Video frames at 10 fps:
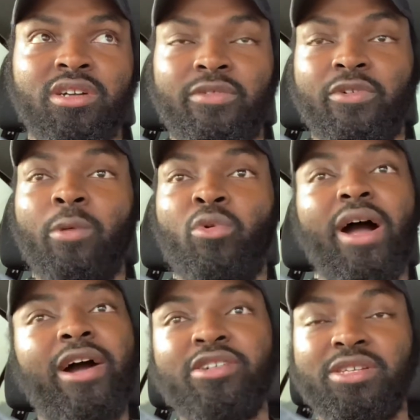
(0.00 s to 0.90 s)
From
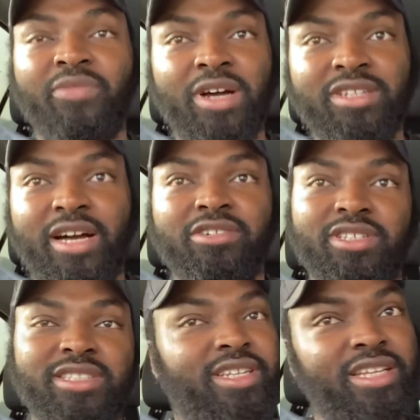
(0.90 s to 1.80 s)
what I also found out,
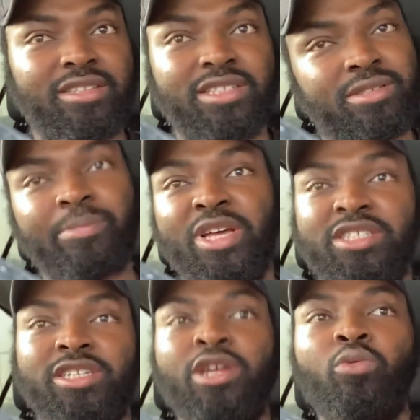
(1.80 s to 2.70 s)
they said they
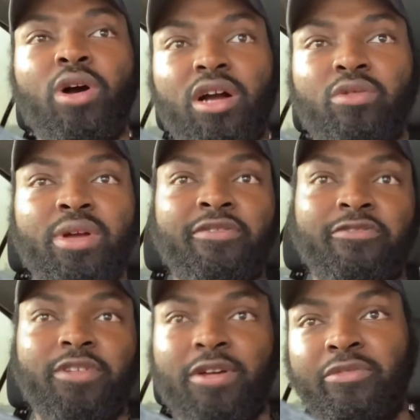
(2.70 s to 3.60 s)
basically work with
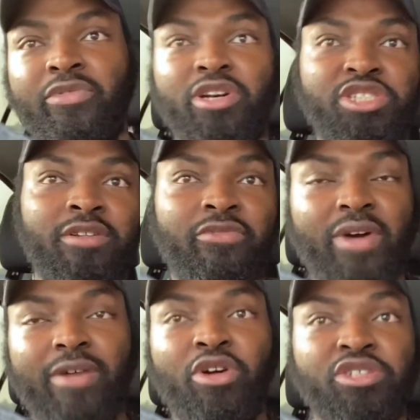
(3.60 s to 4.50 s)
the Fortune
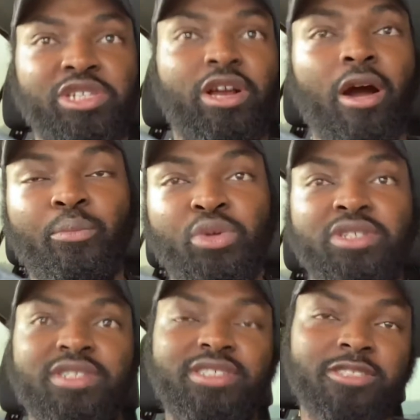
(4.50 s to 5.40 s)
500
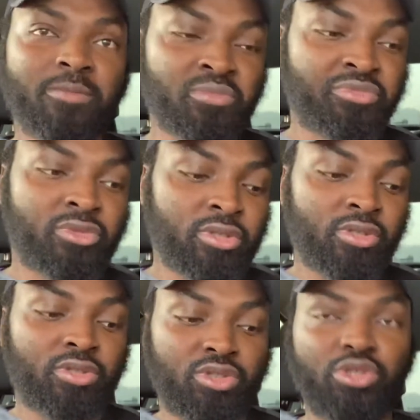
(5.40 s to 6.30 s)
companies
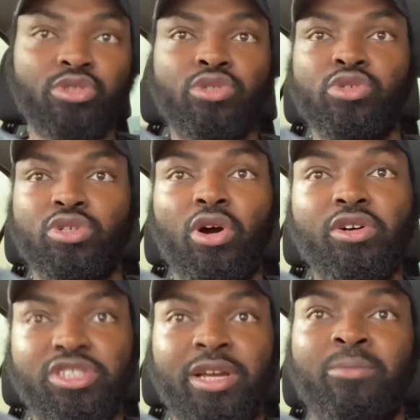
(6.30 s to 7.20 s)
to
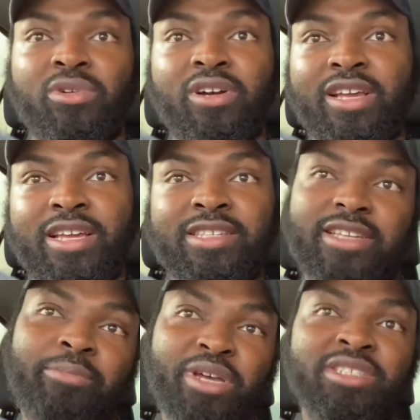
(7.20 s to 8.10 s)
coach employees,
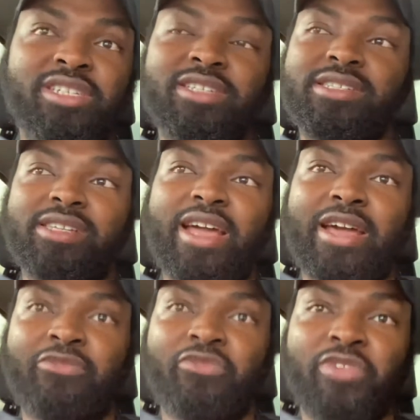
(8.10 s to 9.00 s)
and basically
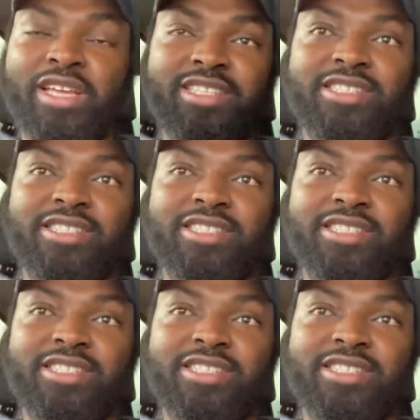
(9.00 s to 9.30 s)
they fit,